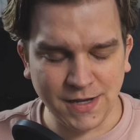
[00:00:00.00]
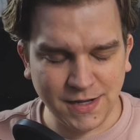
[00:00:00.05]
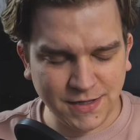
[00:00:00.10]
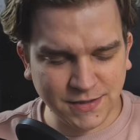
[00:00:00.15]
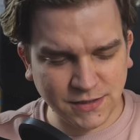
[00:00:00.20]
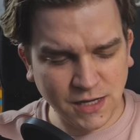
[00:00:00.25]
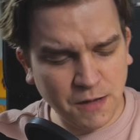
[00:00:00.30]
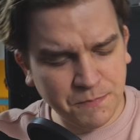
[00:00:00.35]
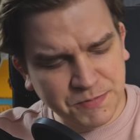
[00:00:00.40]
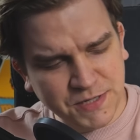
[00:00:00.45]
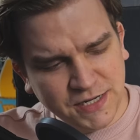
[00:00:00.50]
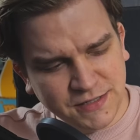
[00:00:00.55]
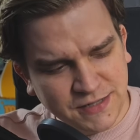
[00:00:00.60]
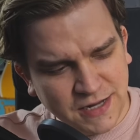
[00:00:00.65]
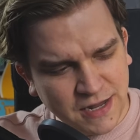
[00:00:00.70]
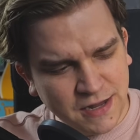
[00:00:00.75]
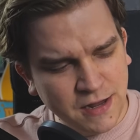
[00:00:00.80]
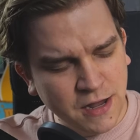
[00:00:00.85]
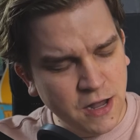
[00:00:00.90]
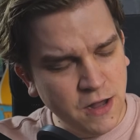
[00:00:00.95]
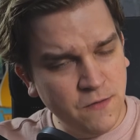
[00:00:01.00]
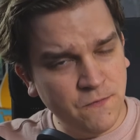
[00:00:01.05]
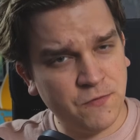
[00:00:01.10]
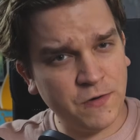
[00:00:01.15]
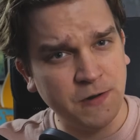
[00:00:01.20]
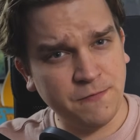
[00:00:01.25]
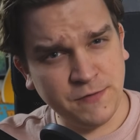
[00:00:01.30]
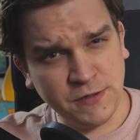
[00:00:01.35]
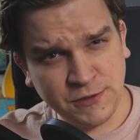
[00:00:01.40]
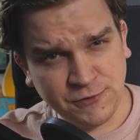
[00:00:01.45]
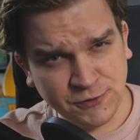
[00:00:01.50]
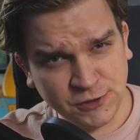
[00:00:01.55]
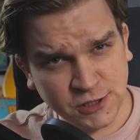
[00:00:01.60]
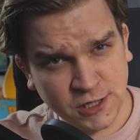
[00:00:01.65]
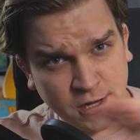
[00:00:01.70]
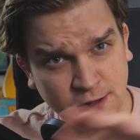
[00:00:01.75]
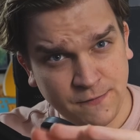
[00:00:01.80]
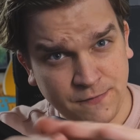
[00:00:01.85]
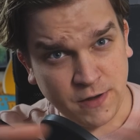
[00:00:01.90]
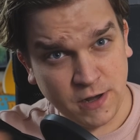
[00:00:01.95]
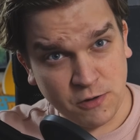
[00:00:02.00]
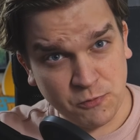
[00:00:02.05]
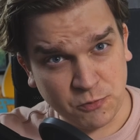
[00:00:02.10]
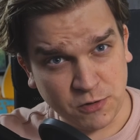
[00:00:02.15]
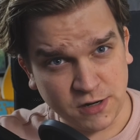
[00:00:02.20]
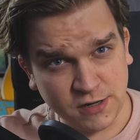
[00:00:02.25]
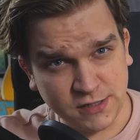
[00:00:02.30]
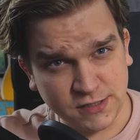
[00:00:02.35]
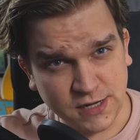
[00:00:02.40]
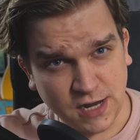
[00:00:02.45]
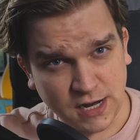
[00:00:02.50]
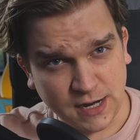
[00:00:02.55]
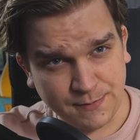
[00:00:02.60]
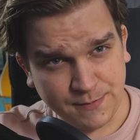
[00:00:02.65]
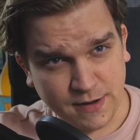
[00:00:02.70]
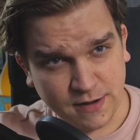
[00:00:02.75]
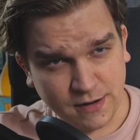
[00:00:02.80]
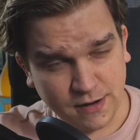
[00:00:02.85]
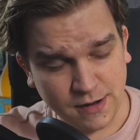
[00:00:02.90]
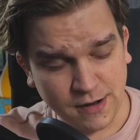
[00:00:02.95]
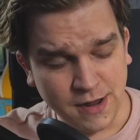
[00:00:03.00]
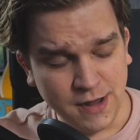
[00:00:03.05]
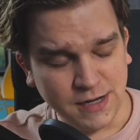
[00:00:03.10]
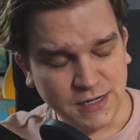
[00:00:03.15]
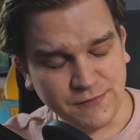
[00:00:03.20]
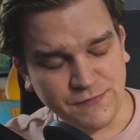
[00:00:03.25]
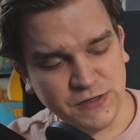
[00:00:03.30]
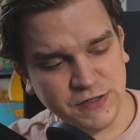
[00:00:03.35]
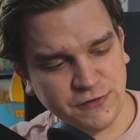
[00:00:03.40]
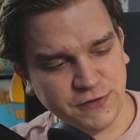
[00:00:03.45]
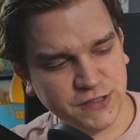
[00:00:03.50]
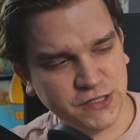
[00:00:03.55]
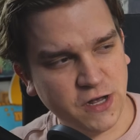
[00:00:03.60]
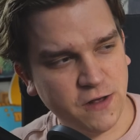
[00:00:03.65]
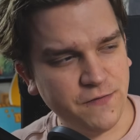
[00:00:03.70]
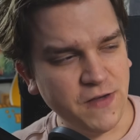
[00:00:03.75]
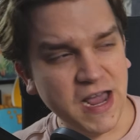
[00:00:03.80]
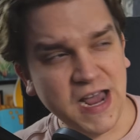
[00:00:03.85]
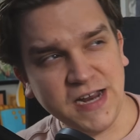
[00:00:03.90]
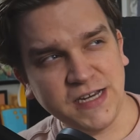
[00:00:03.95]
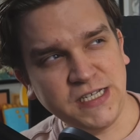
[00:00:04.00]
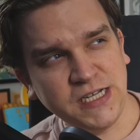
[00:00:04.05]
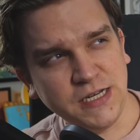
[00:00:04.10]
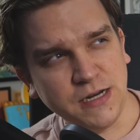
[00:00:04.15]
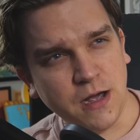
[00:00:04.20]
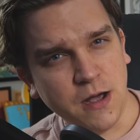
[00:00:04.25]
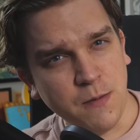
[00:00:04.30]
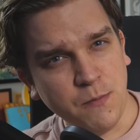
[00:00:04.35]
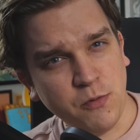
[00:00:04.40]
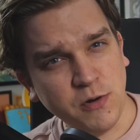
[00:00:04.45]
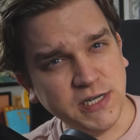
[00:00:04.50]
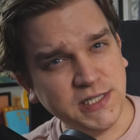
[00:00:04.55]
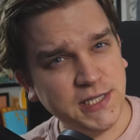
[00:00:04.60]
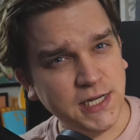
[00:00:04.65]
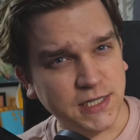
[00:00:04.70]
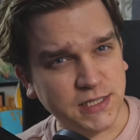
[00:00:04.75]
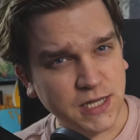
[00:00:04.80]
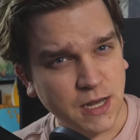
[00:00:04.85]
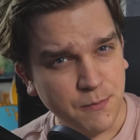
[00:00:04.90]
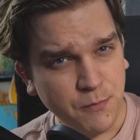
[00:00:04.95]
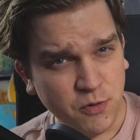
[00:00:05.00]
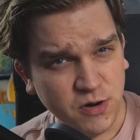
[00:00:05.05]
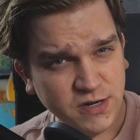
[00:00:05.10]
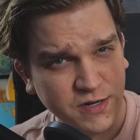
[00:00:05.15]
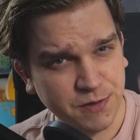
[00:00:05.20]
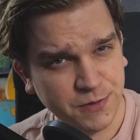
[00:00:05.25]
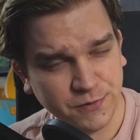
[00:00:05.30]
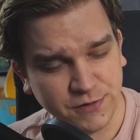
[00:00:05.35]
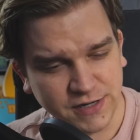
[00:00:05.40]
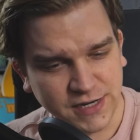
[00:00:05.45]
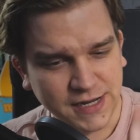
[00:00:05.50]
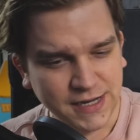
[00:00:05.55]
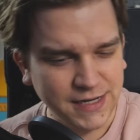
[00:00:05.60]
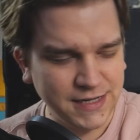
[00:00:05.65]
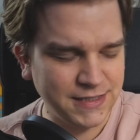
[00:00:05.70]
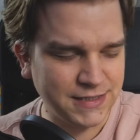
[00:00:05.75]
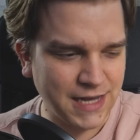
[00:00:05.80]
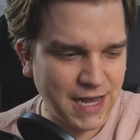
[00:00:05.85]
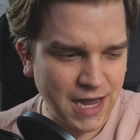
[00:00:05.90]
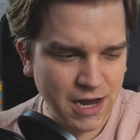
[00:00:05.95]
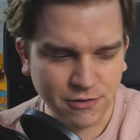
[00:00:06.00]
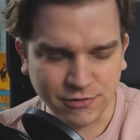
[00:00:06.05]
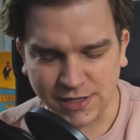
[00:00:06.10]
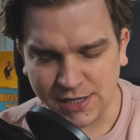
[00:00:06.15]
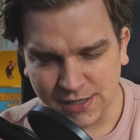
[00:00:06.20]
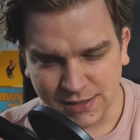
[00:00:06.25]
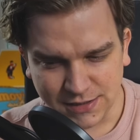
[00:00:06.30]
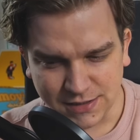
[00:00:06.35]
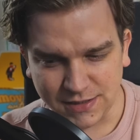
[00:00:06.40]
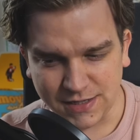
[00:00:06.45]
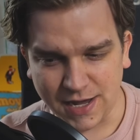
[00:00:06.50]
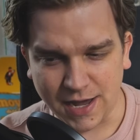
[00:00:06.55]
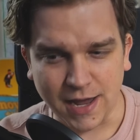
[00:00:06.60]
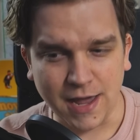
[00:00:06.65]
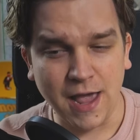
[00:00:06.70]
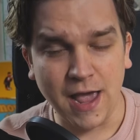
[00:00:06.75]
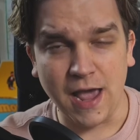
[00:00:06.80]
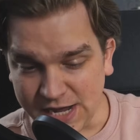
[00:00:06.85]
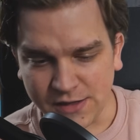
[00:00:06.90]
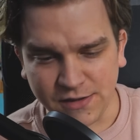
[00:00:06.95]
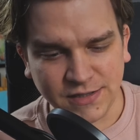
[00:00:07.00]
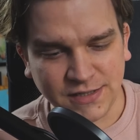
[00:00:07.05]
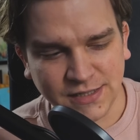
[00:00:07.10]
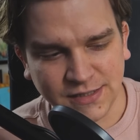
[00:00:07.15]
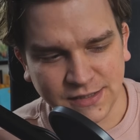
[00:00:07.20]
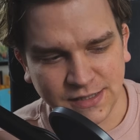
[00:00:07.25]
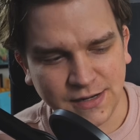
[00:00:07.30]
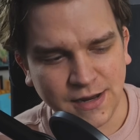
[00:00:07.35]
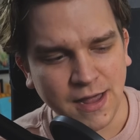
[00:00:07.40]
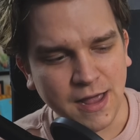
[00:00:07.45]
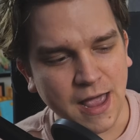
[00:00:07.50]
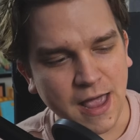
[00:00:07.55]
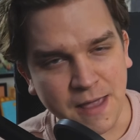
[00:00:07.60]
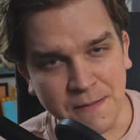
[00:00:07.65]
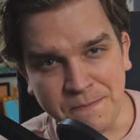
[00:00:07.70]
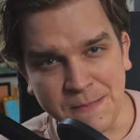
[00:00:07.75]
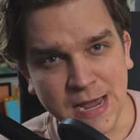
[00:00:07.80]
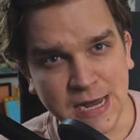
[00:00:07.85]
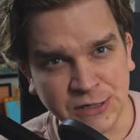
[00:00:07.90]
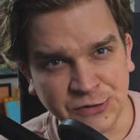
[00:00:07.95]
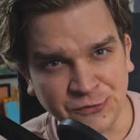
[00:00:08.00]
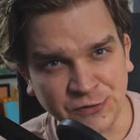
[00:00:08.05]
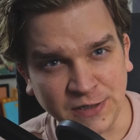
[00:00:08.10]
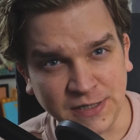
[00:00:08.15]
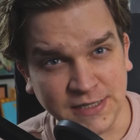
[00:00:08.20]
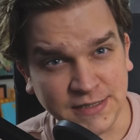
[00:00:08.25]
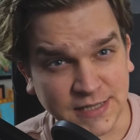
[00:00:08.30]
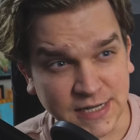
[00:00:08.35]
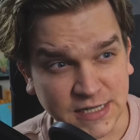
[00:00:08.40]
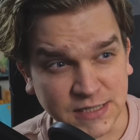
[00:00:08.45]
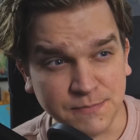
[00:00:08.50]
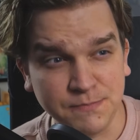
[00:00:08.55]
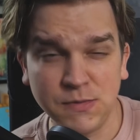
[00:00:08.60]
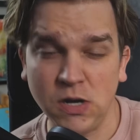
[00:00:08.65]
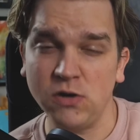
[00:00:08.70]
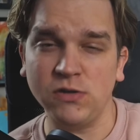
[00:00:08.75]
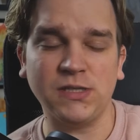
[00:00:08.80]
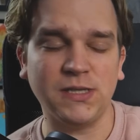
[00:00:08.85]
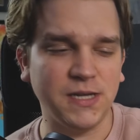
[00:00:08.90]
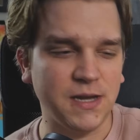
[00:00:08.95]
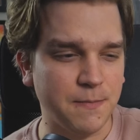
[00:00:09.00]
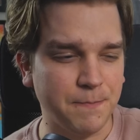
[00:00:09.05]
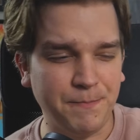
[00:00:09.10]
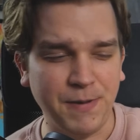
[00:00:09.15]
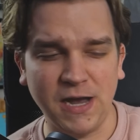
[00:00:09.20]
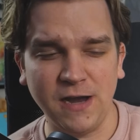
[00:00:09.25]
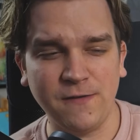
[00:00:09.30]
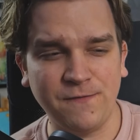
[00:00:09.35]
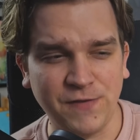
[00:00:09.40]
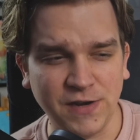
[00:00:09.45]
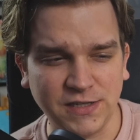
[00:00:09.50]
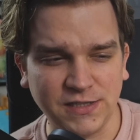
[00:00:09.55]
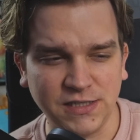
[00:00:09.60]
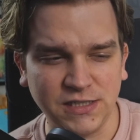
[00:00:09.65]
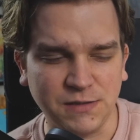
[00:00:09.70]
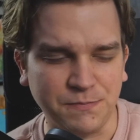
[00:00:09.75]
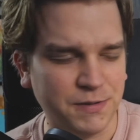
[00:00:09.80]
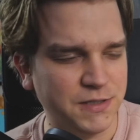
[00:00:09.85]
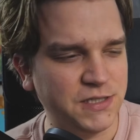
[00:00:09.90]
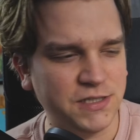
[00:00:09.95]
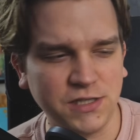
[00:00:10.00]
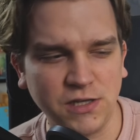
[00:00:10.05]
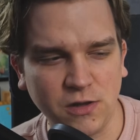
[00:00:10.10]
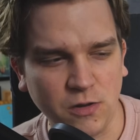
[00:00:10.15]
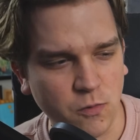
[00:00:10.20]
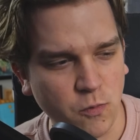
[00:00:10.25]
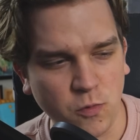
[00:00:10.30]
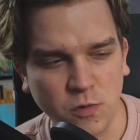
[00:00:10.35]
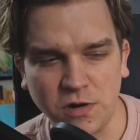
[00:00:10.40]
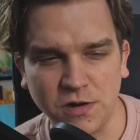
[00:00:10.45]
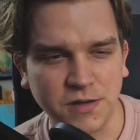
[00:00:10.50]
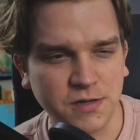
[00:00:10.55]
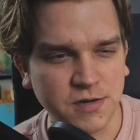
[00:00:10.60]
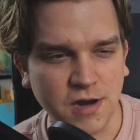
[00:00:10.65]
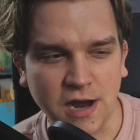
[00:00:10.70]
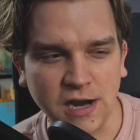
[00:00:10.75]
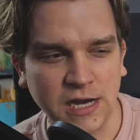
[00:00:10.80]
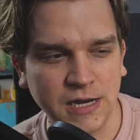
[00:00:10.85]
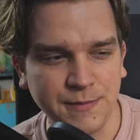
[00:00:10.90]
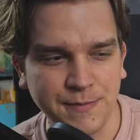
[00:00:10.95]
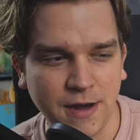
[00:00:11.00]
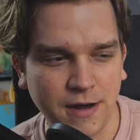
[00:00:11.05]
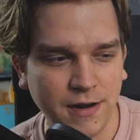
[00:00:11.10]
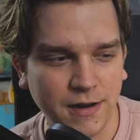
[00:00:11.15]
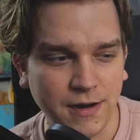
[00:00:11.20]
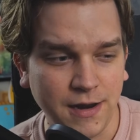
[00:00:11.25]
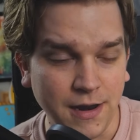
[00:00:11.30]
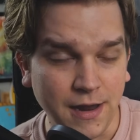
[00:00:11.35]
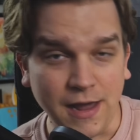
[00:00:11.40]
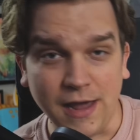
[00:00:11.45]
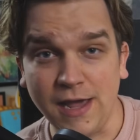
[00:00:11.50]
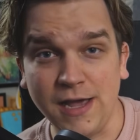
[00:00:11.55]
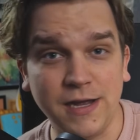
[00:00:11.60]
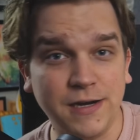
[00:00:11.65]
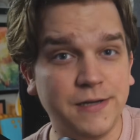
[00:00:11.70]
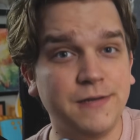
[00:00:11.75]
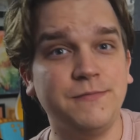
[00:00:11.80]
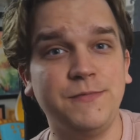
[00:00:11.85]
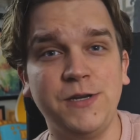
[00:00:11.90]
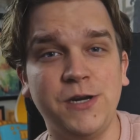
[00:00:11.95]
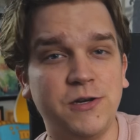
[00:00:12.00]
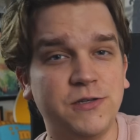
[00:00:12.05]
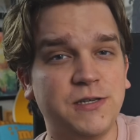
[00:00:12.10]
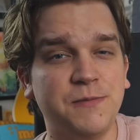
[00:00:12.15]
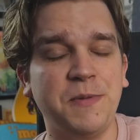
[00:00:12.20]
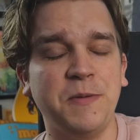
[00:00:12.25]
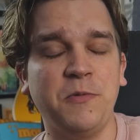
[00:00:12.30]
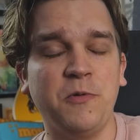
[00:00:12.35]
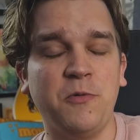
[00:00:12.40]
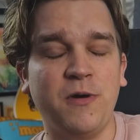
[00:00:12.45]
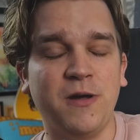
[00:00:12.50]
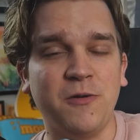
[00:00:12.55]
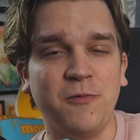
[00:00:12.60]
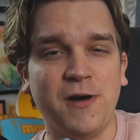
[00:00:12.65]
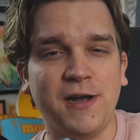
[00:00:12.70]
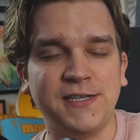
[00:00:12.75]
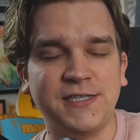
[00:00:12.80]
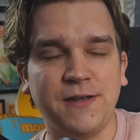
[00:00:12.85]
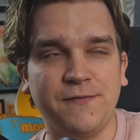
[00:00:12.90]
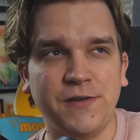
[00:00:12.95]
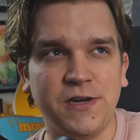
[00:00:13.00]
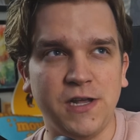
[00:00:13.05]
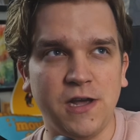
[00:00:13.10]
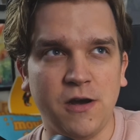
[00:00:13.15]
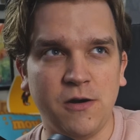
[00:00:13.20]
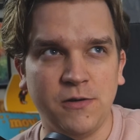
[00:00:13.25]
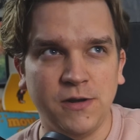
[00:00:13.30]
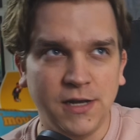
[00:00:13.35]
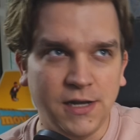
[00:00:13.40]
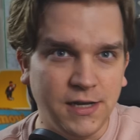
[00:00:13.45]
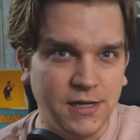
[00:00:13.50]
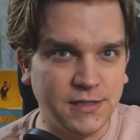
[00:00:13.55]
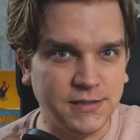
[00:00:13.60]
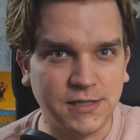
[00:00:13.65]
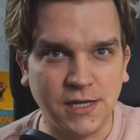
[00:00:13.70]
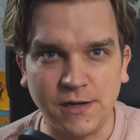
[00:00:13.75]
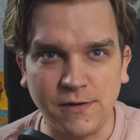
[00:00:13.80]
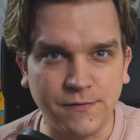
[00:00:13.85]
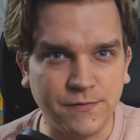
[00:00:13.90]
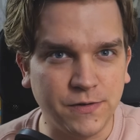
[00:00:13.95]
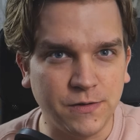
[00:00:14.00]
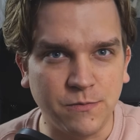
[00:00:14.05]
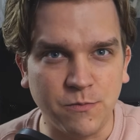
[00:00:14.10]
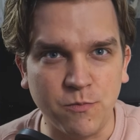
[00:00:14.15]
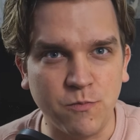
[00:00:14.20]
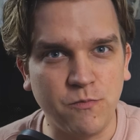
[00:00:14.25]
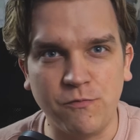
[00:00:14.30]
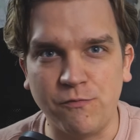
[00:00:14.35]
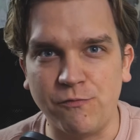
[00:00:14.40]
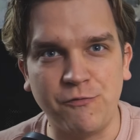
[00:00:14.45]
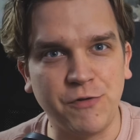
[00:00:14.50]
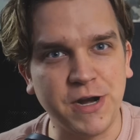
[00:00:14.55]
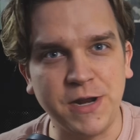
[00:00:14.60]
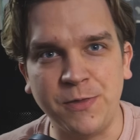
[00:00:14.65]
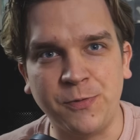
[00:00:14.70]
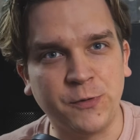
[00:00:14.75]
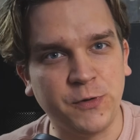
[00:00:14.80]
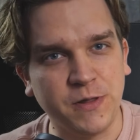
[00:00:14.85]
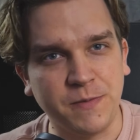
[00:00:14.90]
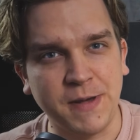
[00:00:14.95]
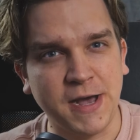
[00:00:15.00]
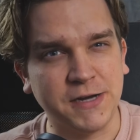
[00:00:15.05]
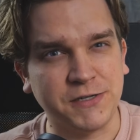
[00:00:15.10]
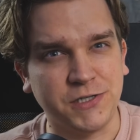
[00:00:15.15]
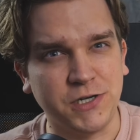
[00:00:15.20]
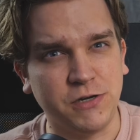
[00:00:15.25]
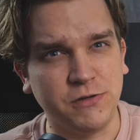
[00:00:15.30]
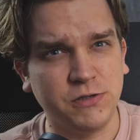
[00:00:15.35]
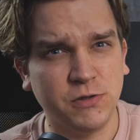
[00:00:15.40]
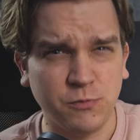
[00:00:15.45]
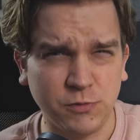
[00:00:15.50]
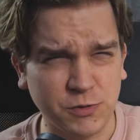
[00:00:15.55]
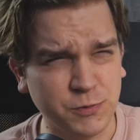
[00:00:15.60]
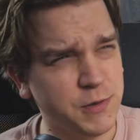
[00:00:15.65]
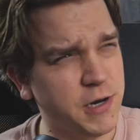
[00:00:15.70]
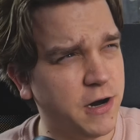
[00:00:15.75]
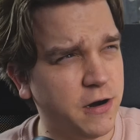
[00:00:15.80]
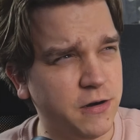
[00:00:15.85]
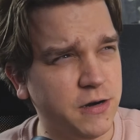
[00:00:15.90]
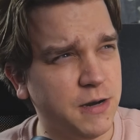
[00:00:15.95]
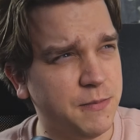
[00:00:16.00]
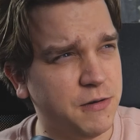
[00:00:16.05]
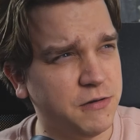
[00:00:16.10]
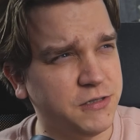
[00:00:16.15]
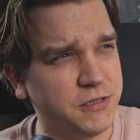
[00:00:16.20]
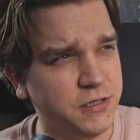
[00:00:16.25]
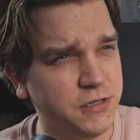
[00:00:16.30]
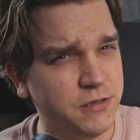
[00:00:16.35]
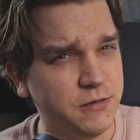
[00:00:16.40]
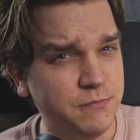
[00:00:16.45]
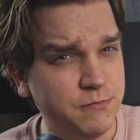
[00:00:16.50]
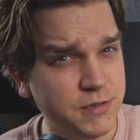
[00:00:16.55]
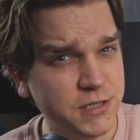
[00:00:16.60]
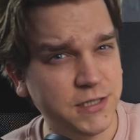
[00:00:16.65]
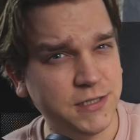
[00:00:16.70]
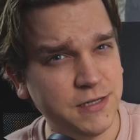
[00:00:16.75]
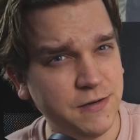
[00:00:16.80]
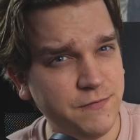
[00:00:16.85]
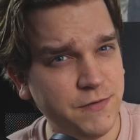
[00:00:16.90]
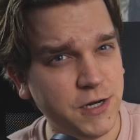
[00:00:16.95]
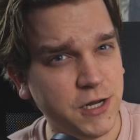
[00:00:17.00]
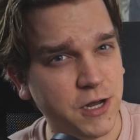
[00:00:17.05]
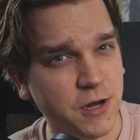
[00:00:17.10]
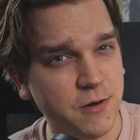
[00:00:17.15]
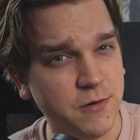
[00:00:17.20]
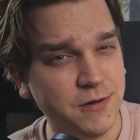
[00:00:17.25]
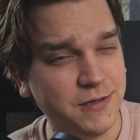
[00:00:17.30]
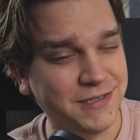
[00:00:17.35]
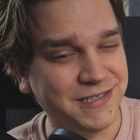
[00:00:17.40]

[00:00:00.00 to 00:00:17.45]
It is update day for DaVinci Resolve, and we're going to talk about it. DaVinci Resolve 18.6.3 is out today. Now, this isn't a major release. It is mostly bug fixes, but still worth talking about it. And, you know, some people want to watch that video instead of reading through the patch notes, which we are about to do, but just in video.